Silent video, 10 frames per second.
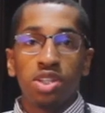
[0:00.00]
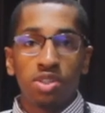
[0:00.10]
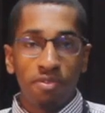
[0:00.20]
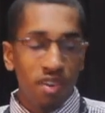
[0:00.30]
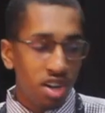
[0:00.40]

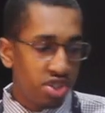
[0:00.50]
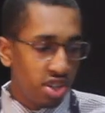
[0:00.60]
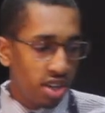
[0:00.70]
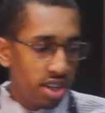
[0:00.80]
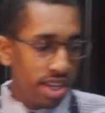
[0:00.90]
So first, you're
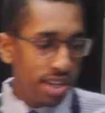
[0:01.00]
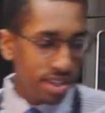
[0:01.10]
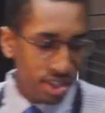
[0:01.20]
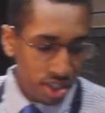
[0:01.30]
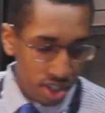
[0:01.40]
going to need
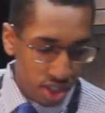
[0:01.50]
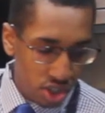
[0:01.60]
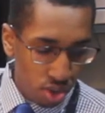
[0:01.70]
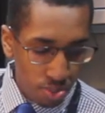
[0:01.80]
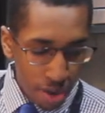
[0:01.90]

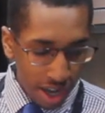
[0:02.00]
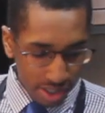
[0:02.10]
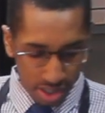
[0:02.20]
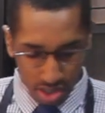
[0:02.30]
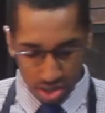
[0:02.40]
2
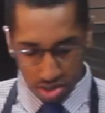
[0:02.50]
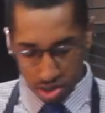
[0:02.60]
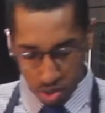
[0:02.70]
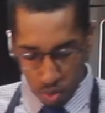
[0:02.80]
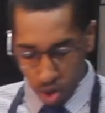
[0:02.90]
boxes.
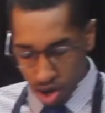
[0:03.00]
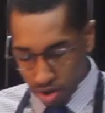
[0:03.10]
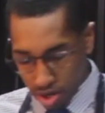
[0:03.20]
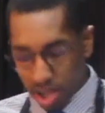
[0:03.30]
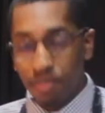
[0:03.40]

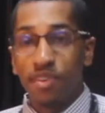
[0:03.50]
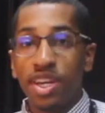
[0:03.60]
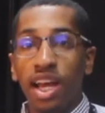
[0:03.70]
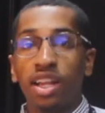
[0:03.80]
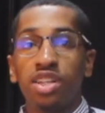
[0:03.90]
One of
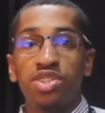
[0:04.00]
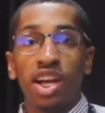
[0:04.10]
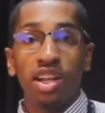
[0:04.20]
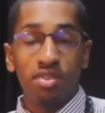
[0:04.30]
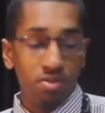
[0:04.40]
Vanilla
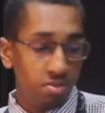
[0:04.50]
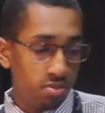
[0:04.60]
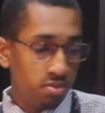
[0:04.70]
Jello,